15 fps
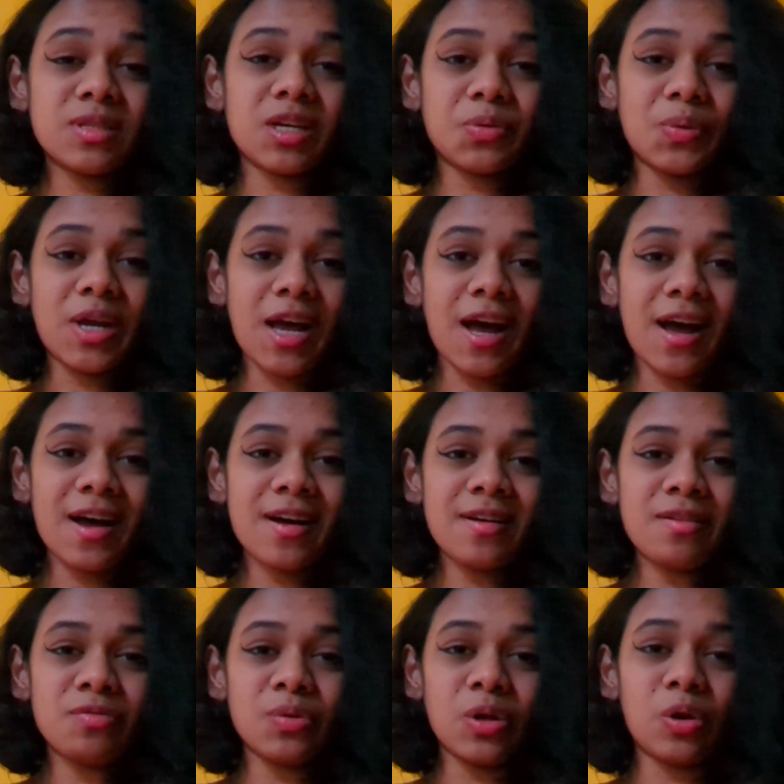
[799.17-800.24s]
that we
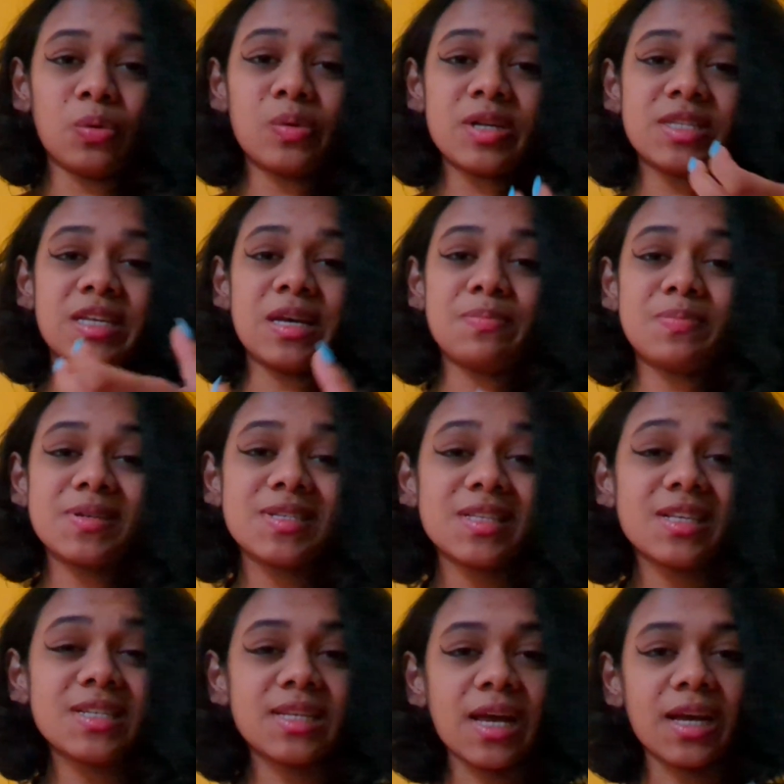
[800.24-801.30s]
have will always keep us in
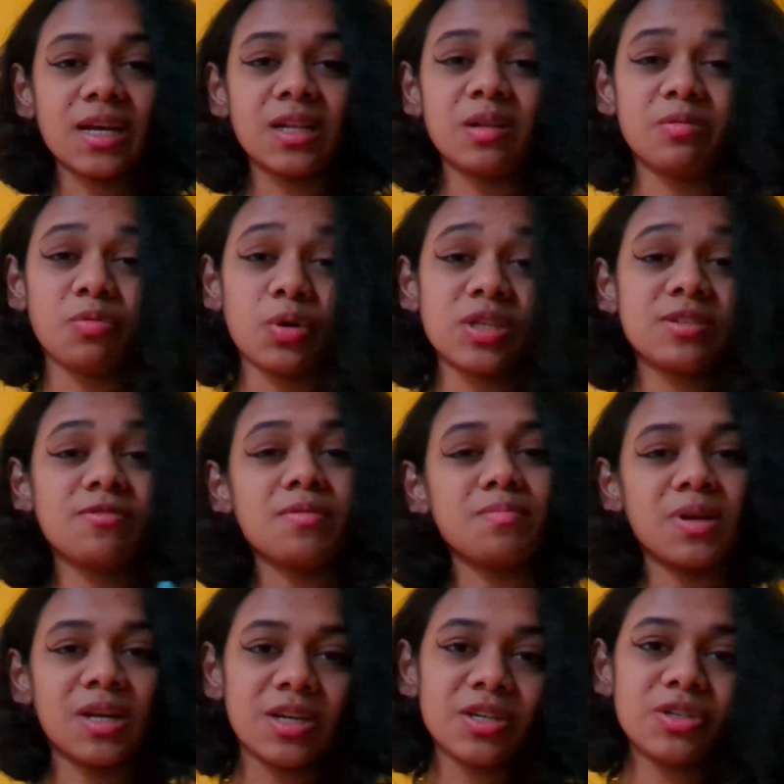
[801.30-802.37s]
the cycle of what's
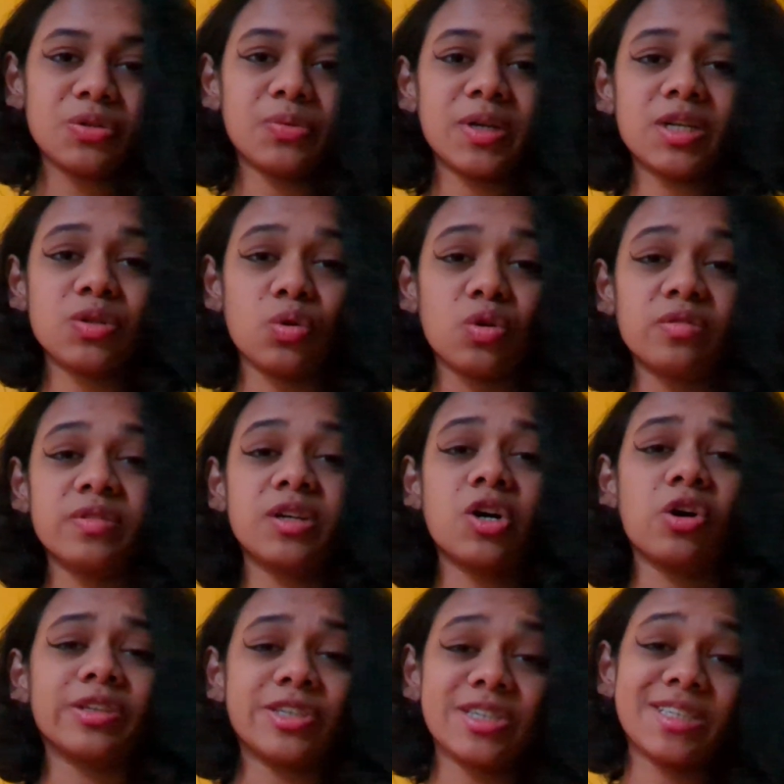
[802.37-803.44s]
familiar to it over
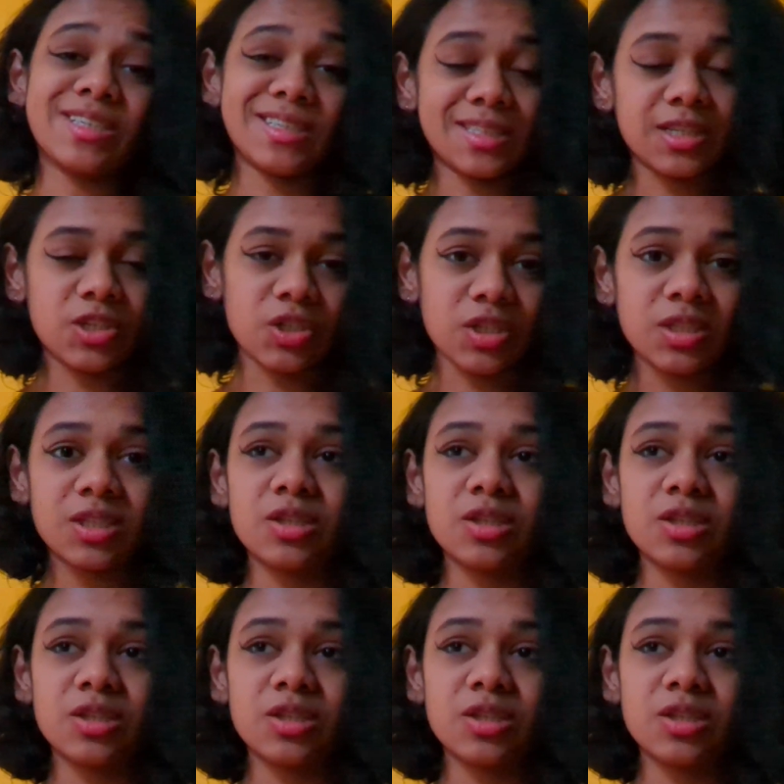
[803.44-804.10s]
conscious decisions.